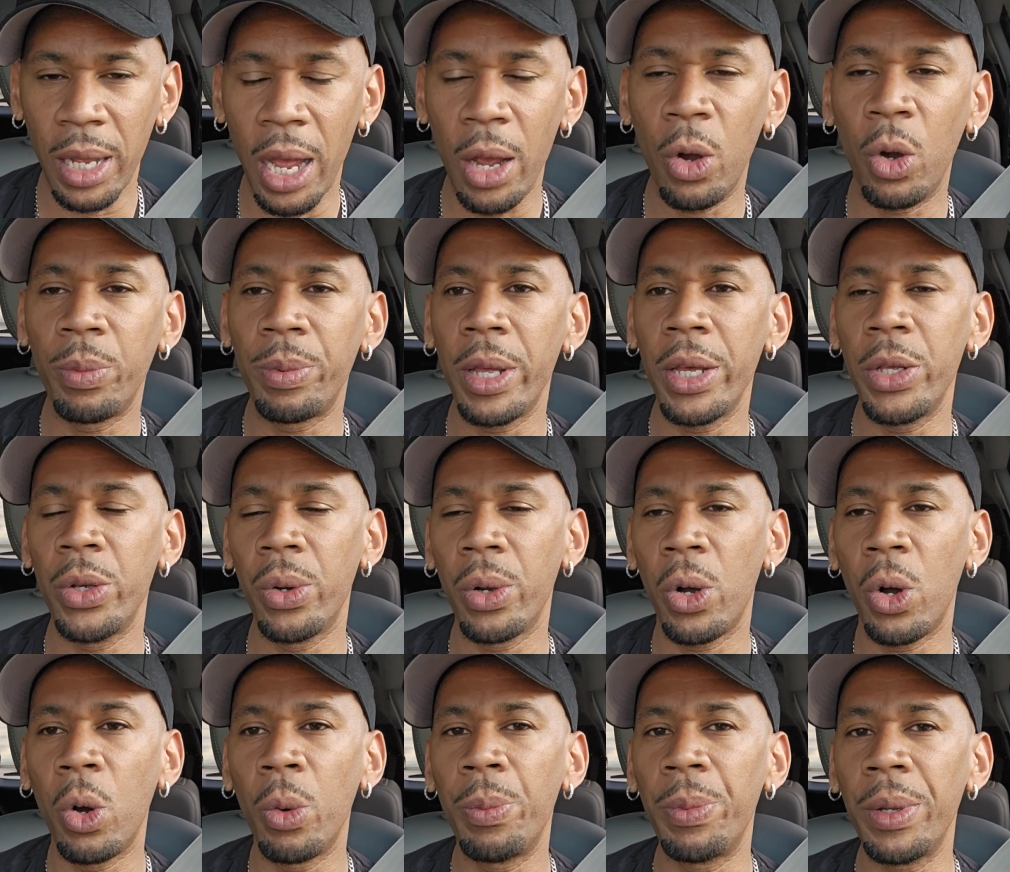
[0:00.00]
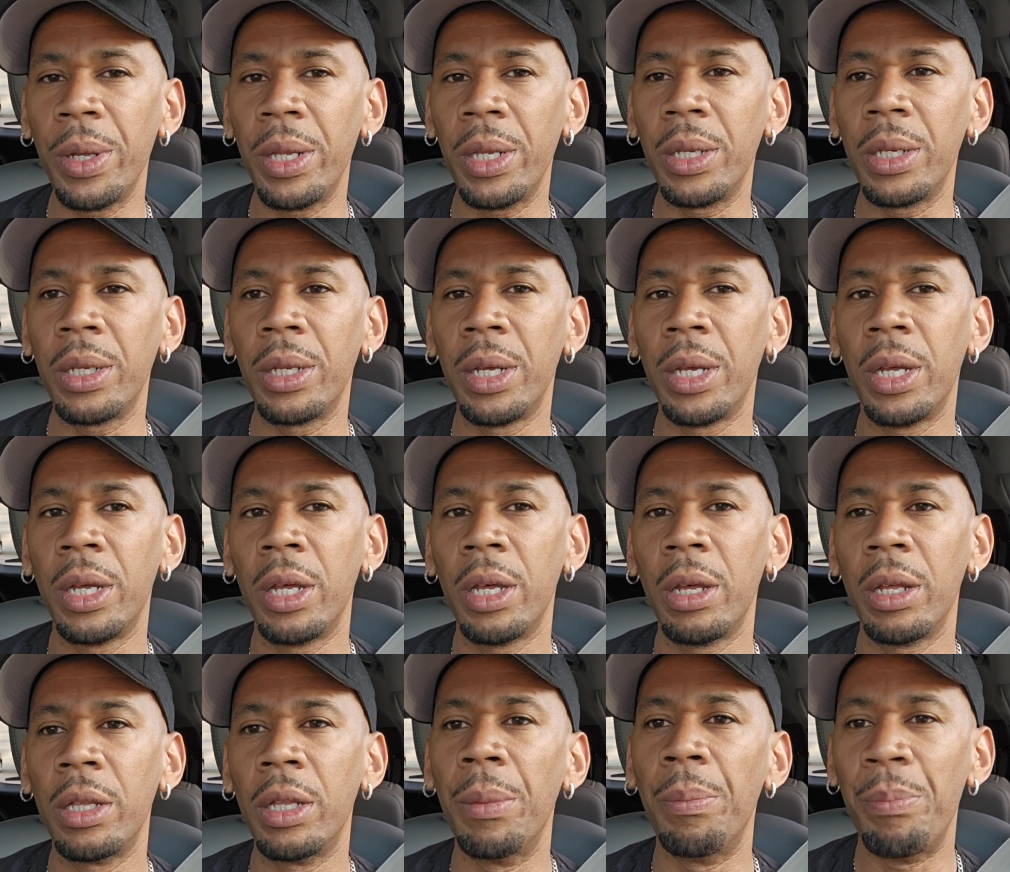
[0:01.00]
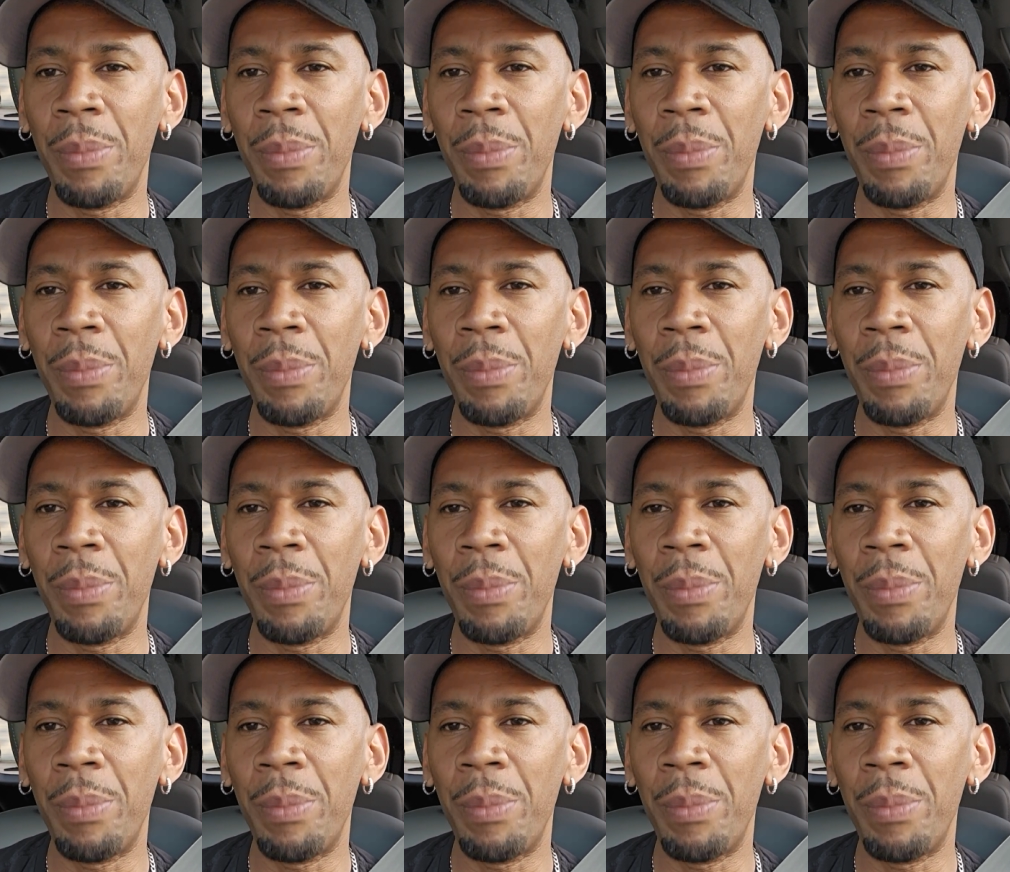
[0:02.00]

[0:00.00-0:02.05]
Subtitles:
I hope that you are hoping the